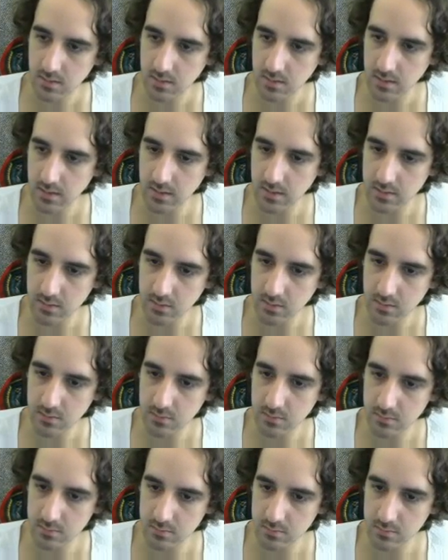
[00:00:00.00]
and you
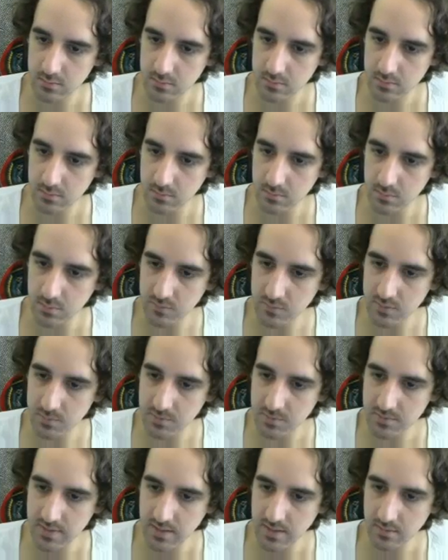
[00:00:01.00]
could move them
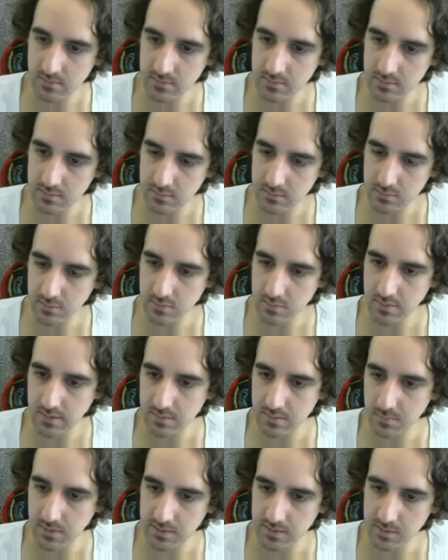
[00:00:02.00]
around to create
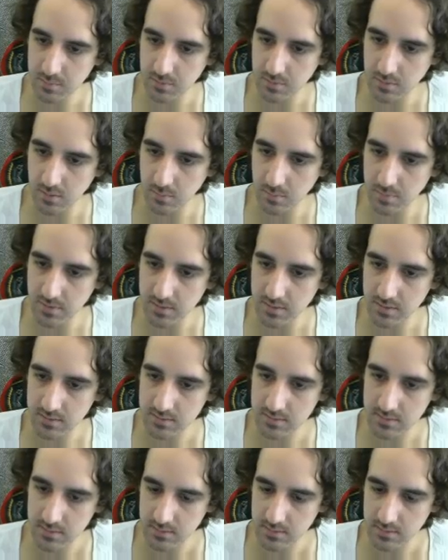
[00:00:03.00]
multiple openings.